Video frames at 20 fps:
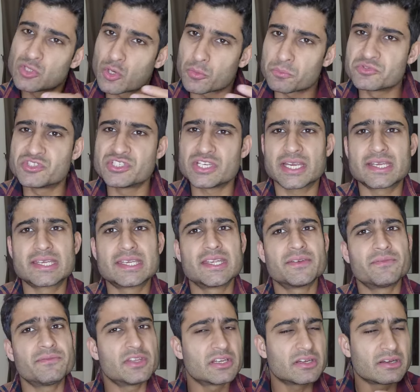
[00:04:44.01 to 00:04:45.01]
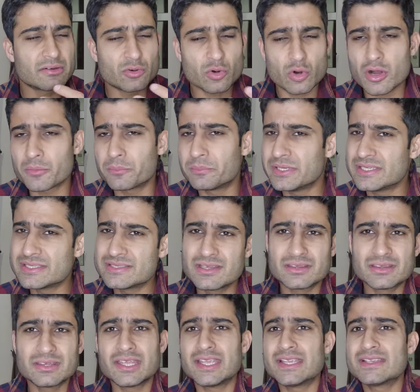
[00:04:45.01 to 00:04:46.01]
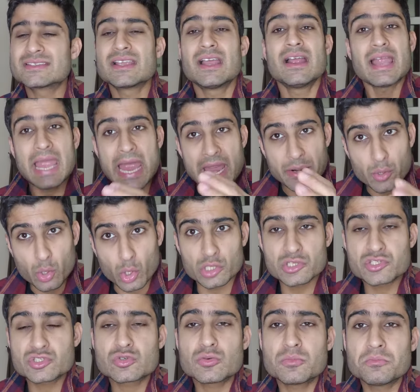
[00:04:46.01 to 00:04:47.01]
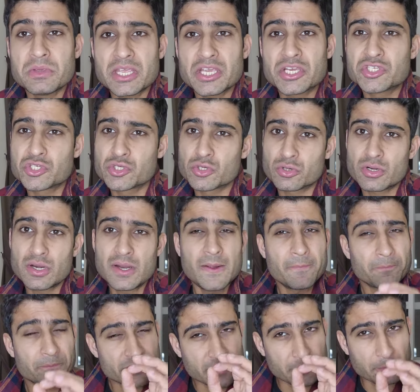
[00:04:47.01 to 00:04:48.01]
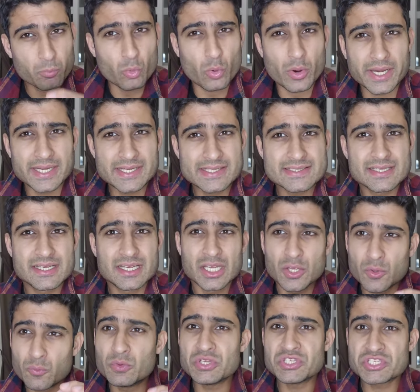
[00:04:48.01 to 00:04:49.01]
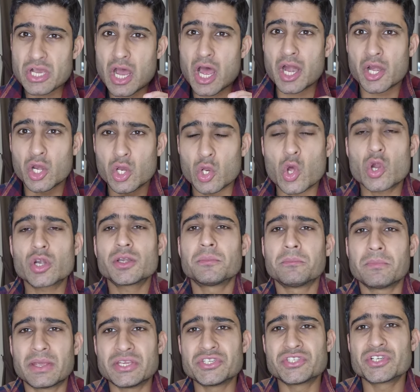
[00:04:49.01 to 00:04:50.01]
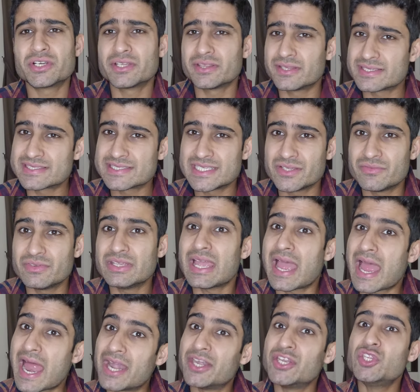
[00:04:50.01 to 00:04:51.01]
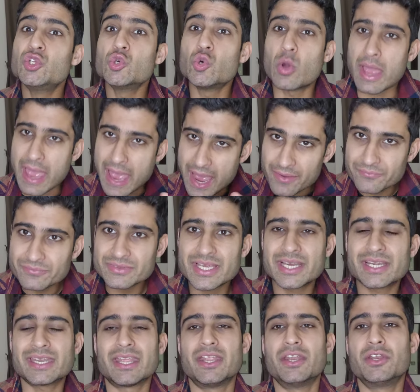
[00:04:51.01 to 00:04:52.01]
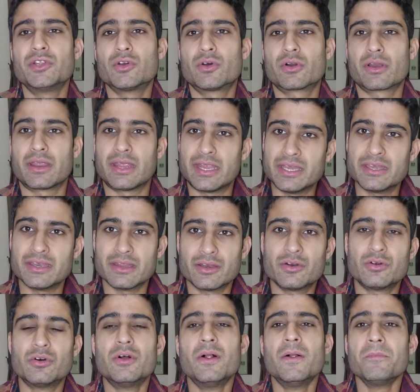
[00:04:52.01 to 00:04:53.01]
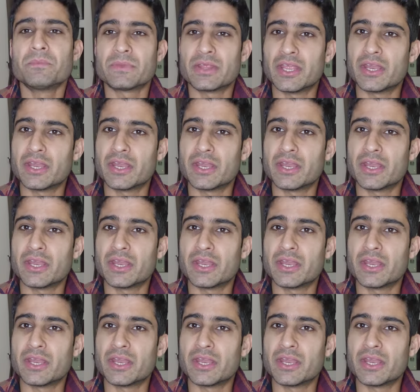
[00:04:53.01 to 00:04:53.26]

the objective, the hobbies, the things, and also make sure the points which are not mentioned in the CV, and you have that in your, in, you know,